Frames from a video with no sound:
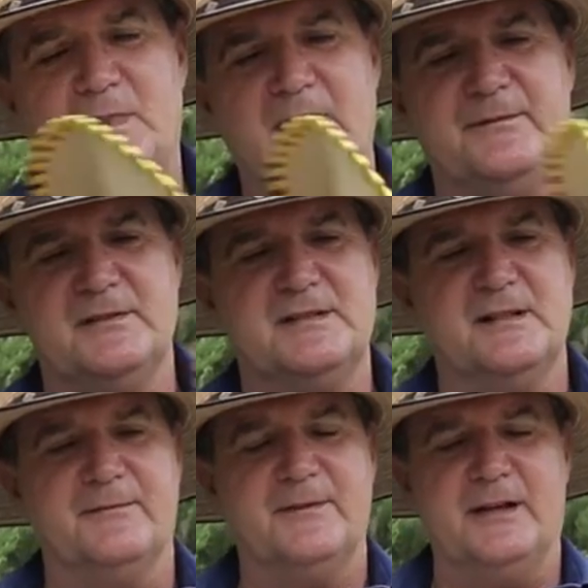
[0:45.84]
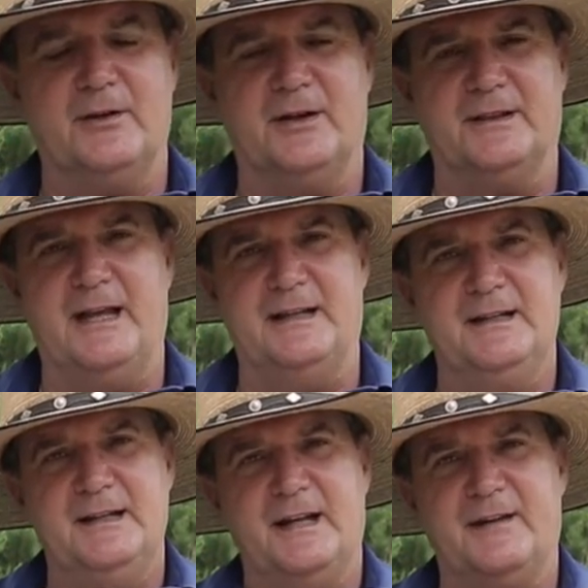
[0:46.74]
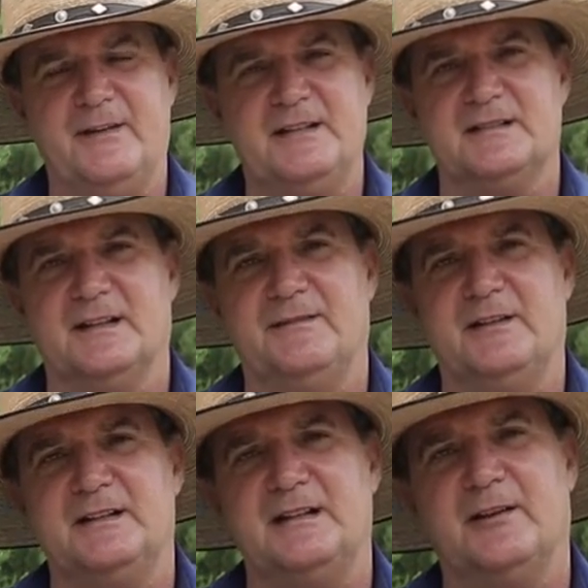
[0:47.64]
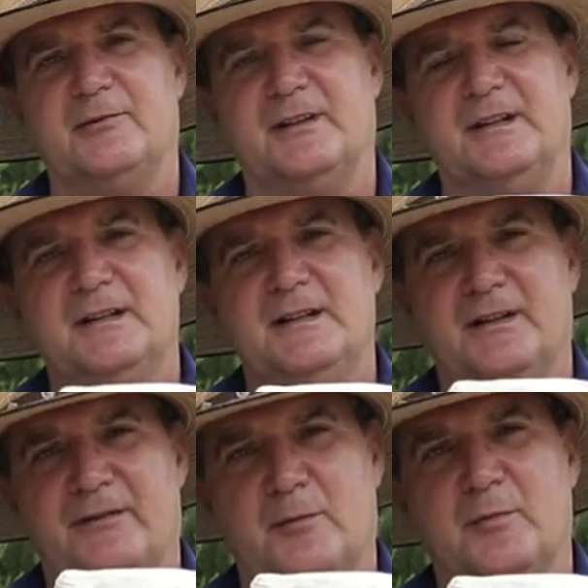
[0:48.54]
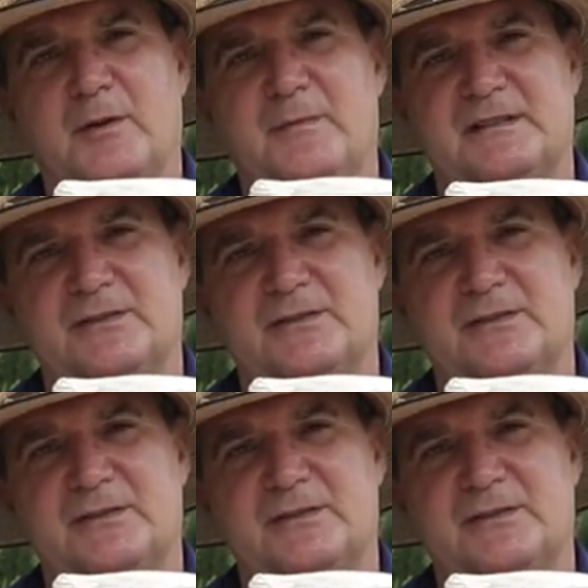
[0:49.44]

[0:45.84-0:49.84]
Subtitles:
If you sit it flat like that, eventually the integrity of a brim is